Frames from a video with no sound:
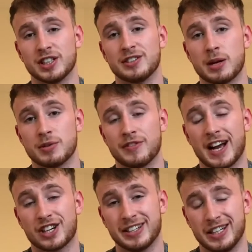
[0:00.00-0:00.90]
in terms of
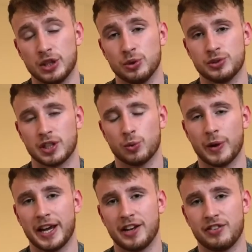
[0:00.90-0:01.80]
actually losing
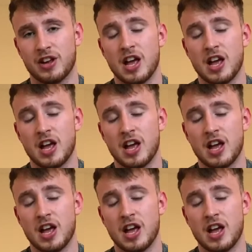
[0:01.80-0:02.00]
weight.